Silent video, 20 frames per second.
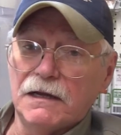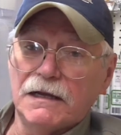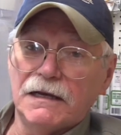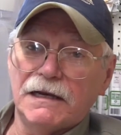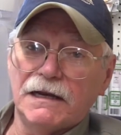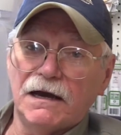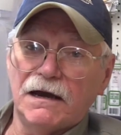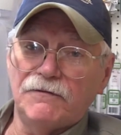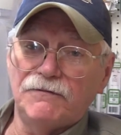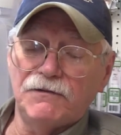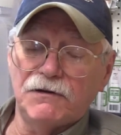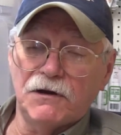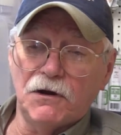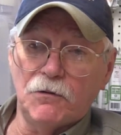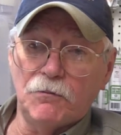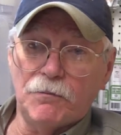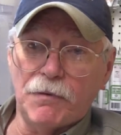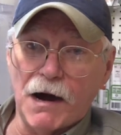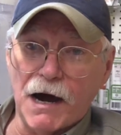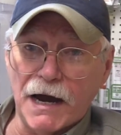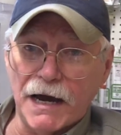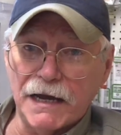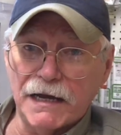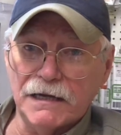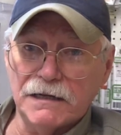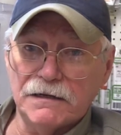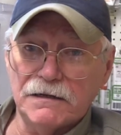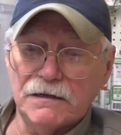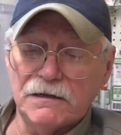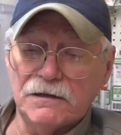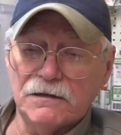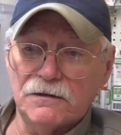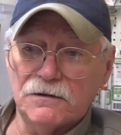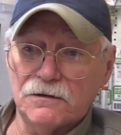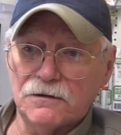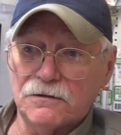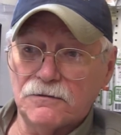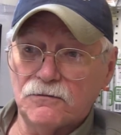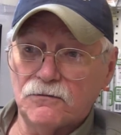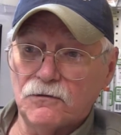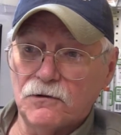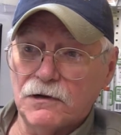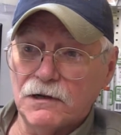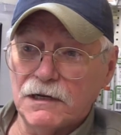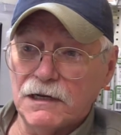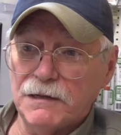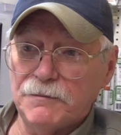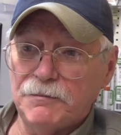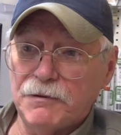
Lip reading: Now if you go buy it, you're really